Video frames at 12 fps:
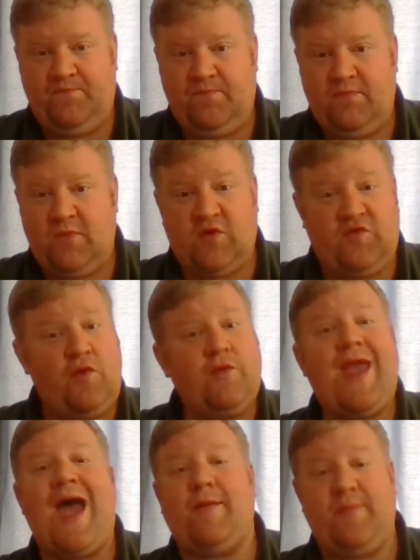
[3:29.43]
There's no
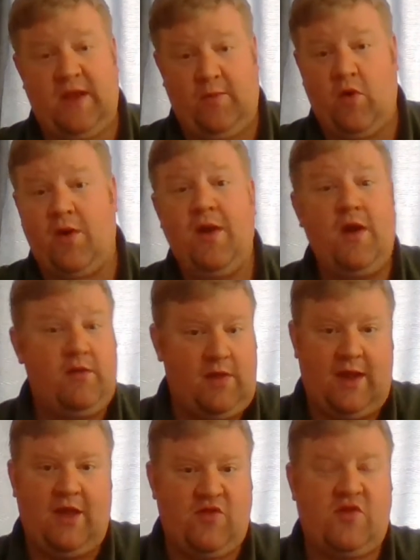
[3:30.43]
cap anymore.
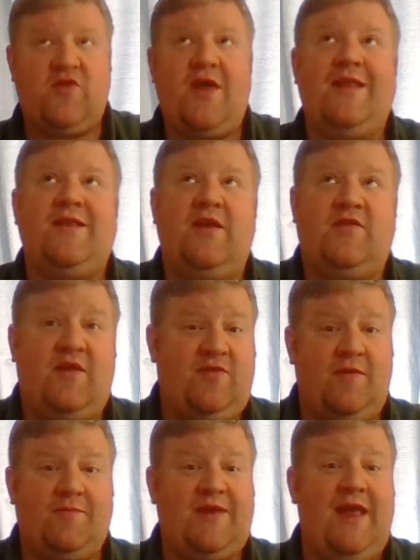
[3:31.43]
Like I just said, they said
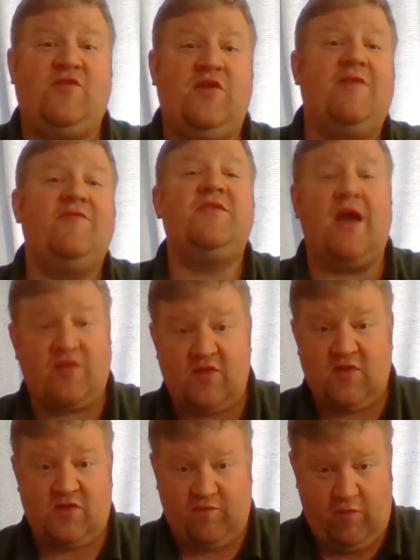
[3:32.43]
some tanks could have
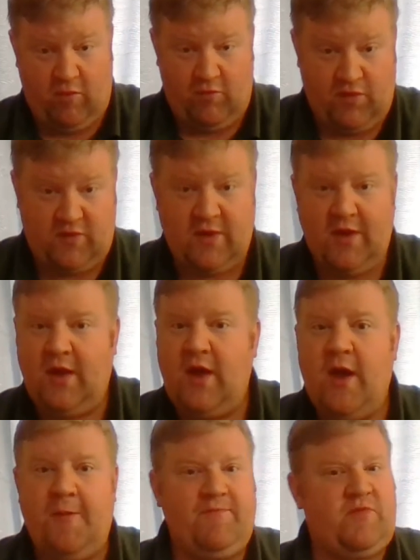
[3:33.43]
dozens of wounds.
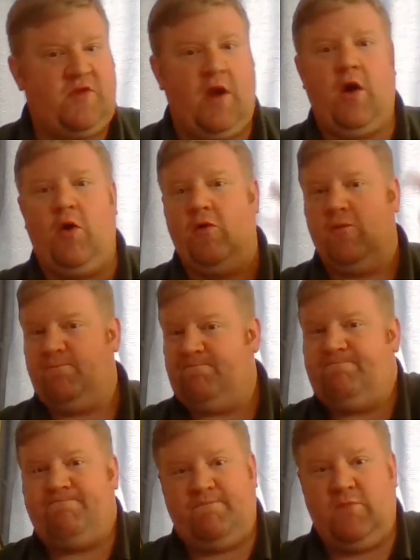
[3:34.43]
So
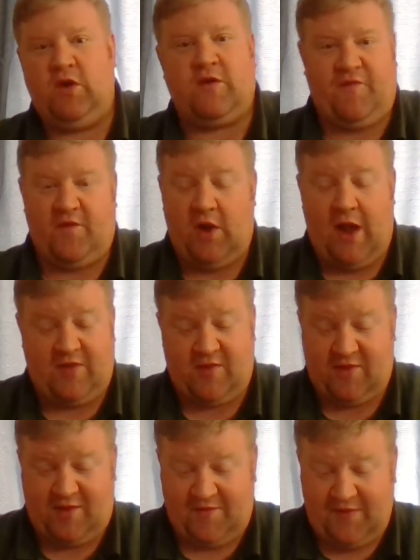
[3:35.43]
look for lots
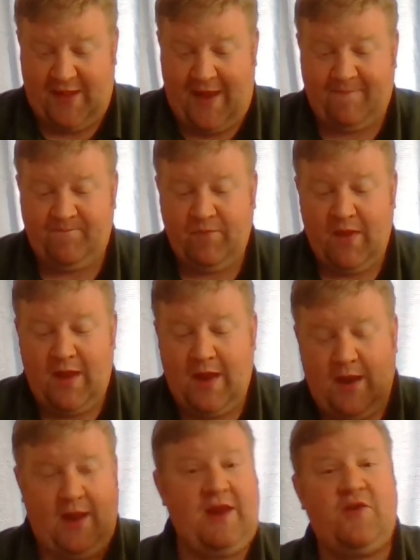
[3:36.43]
of stuff like that.
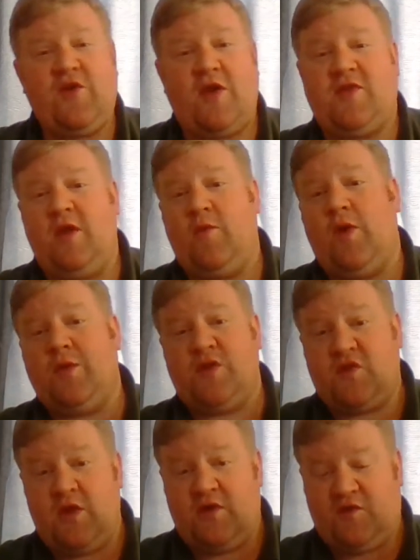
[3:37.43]
Now, the interesting one
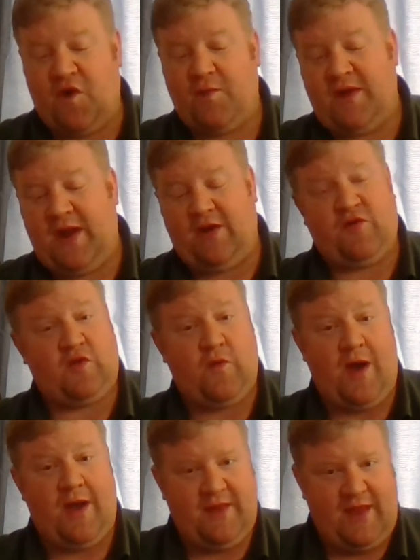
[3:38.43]
was a Terminator
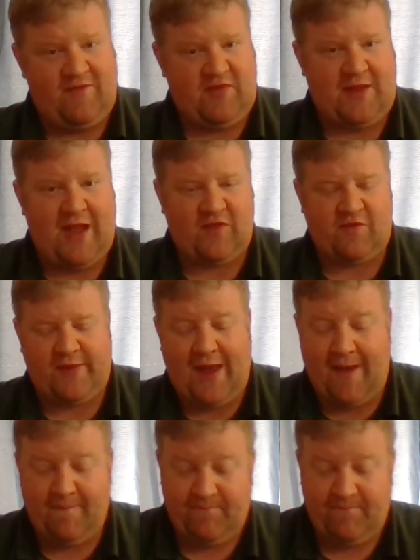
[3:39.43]
squad. They gave stats for that.